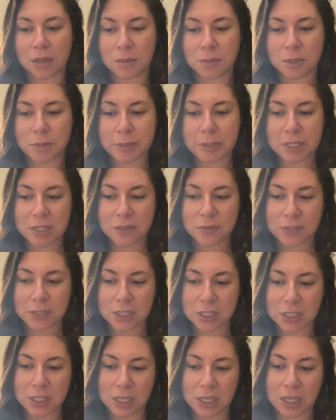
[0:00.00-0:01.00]

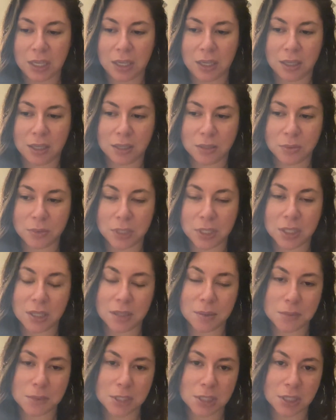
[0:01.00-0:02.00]
Specifically when it
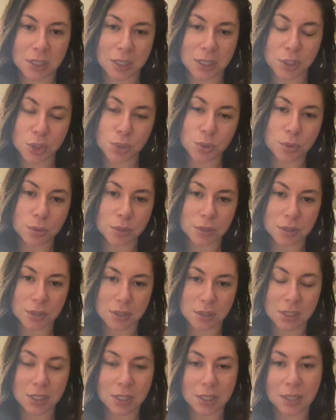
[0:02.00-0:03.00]
comes to like
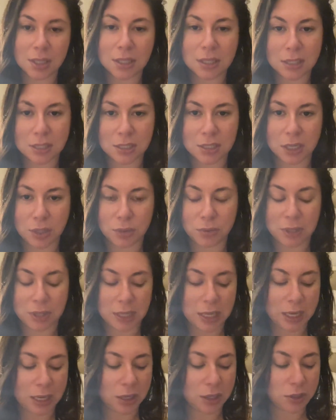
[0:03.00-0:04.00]
chores and getting things done around the
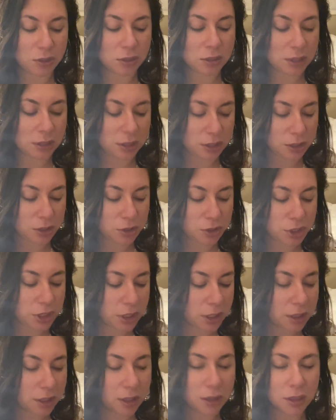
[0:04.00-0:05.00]
house and
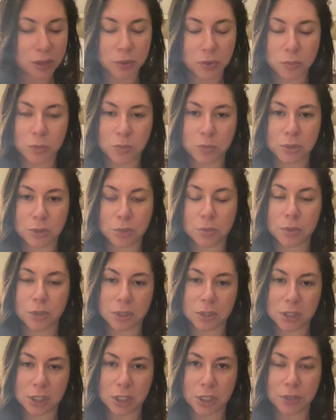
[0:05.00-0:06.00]
sharing the
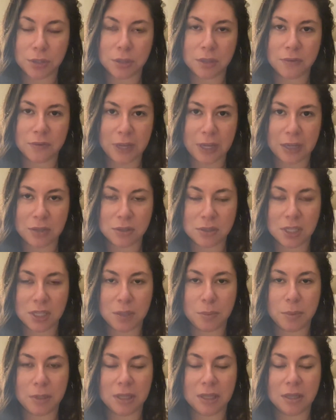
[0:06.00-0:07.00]
workload of
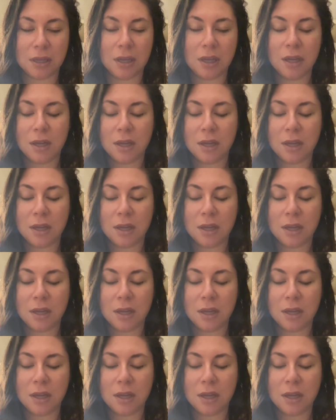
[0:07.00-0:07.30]
housekeeping